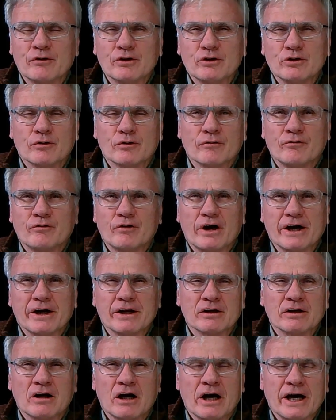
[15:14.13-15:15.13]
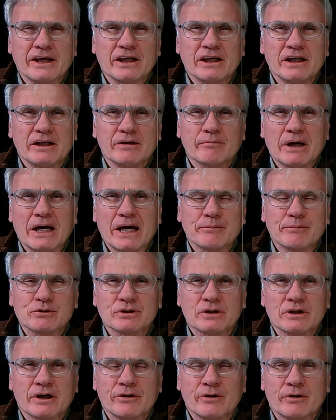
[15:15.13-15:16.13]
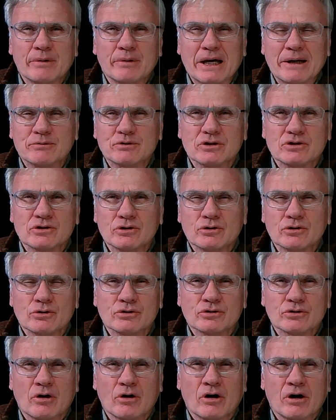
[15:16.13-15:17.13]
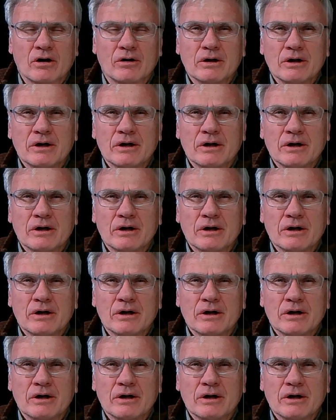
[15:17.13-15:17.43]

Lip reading: find hiking maps and other maps that you use are